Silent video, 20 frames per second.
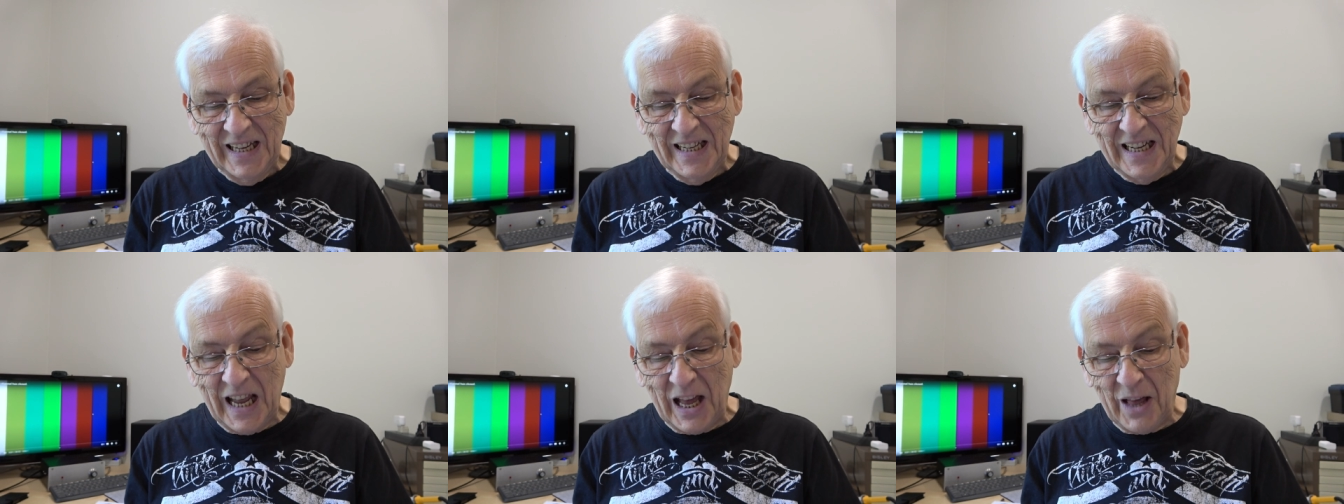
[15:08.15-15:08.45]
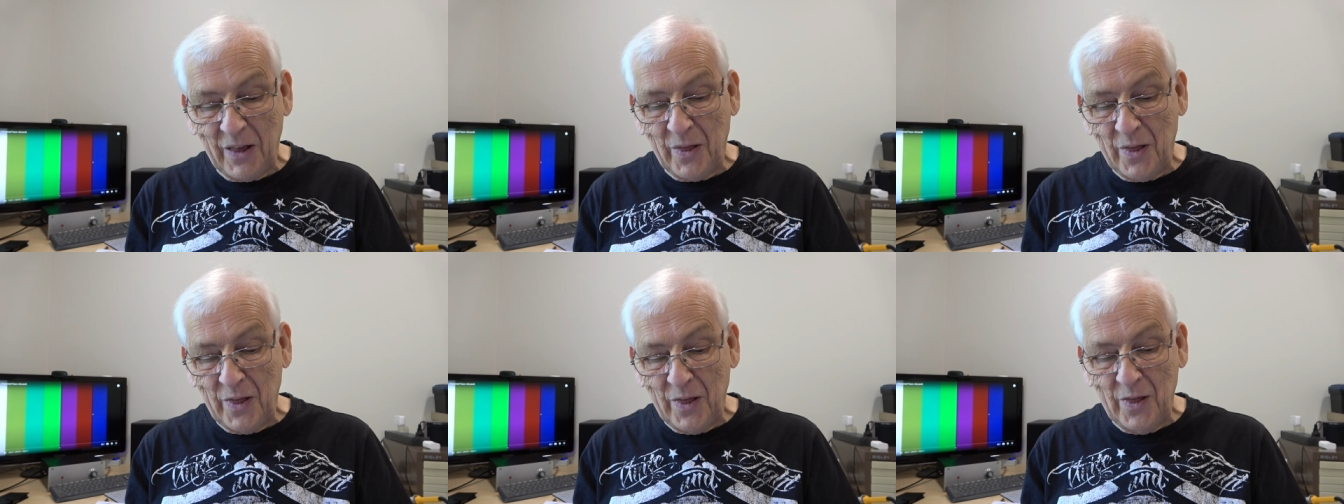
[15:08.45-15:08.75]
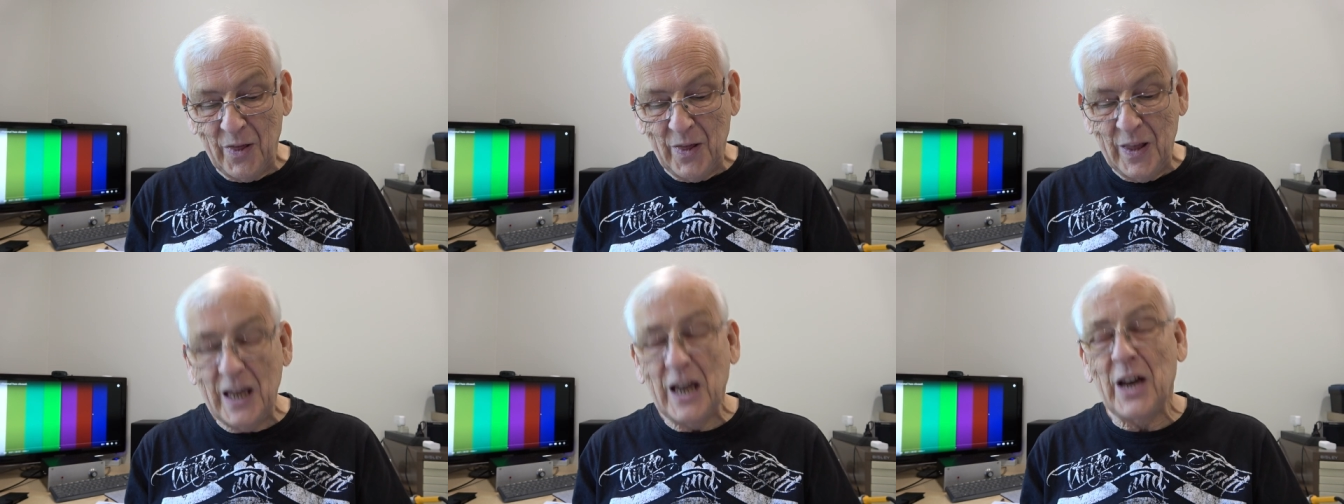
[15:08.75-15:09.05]
Now,
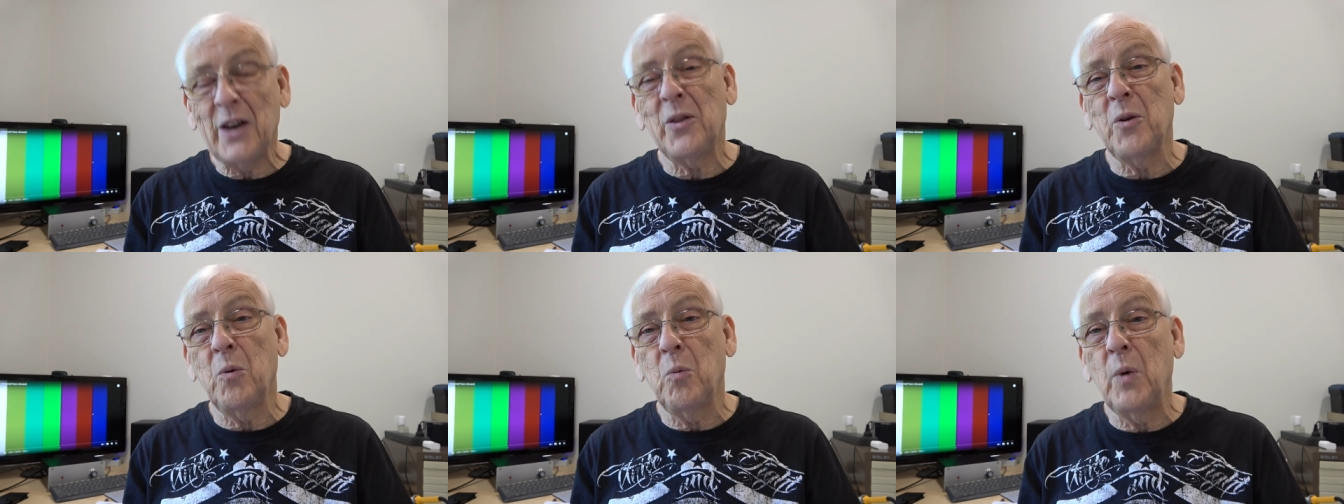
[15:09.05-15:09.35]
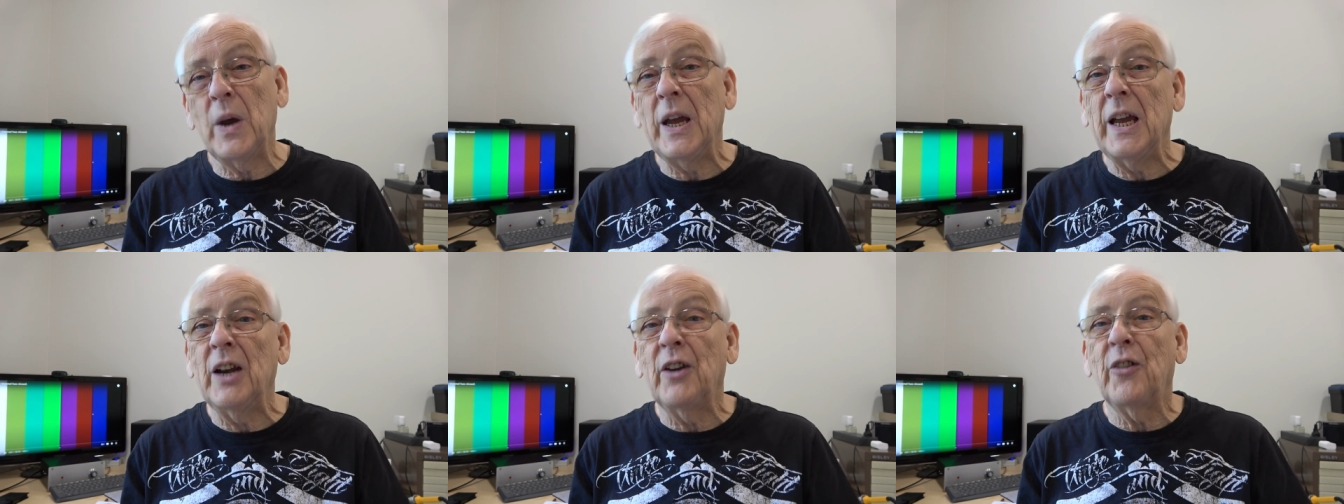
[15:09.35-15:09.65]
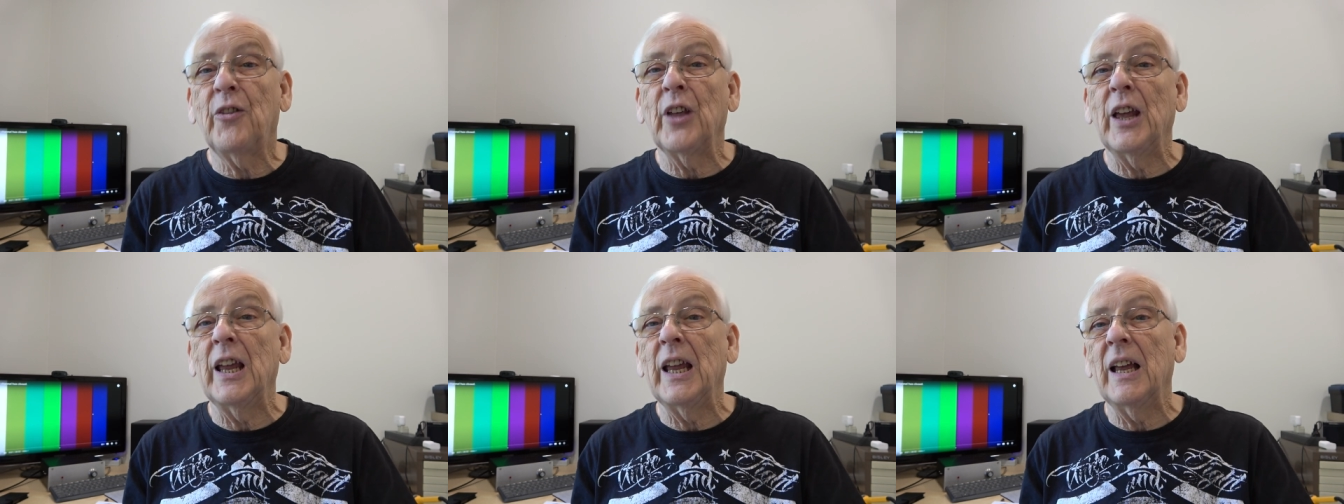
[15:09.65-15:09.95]
the other weird
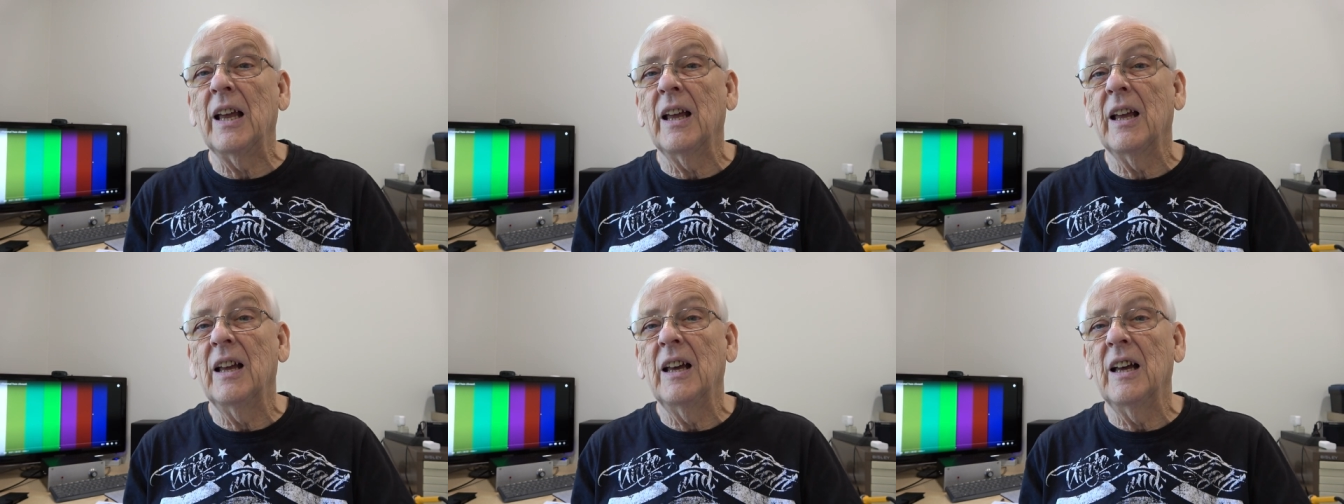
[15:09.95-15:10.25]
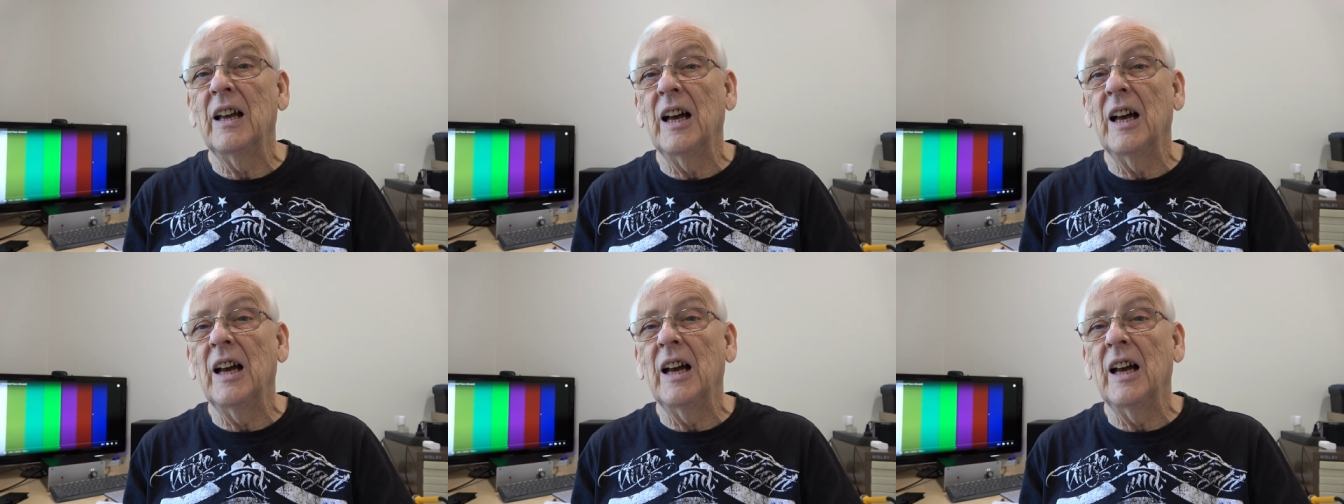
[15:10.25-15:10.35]
thing